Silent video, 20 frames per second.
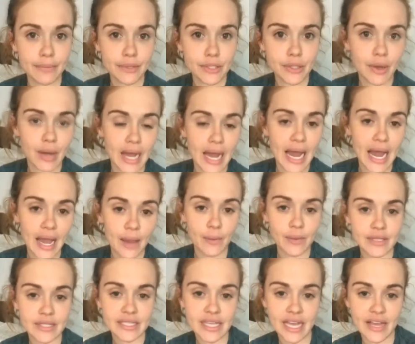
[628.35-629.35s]
So I
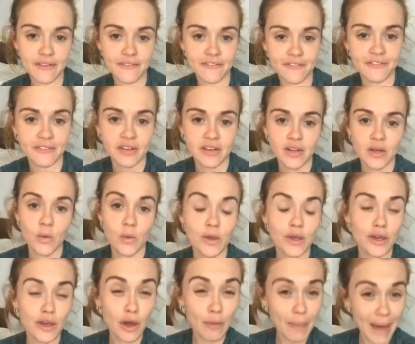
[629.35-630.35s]
would say if we
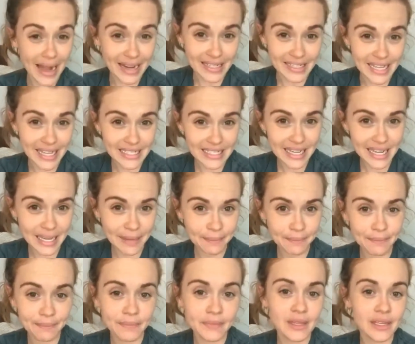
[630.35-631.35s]
could go back to that
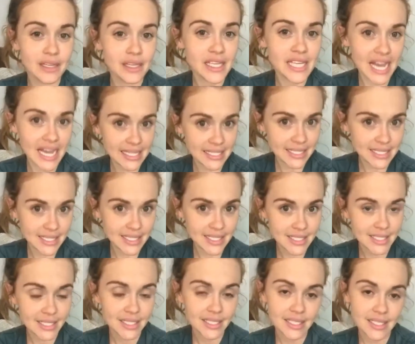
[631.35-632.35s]
time, yes.
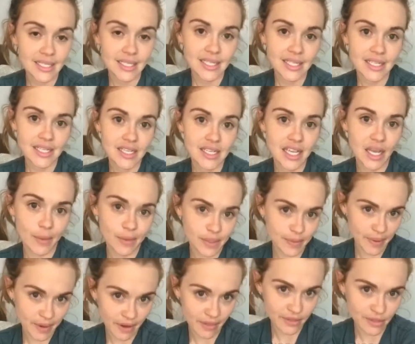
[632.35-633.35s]
It would
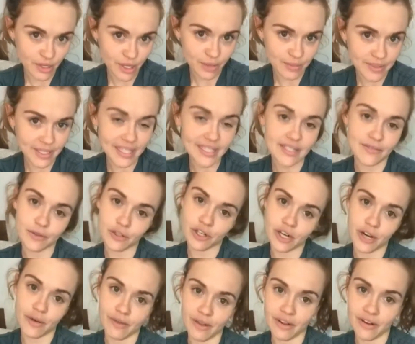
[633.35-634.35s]
depend on the circumstance if you're
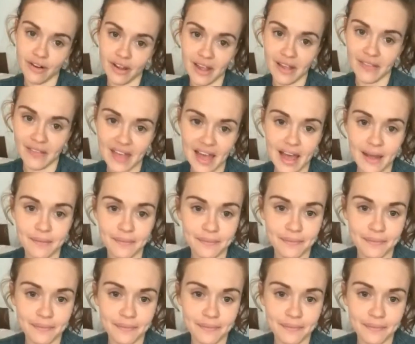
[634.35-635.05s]
trying to recreate that.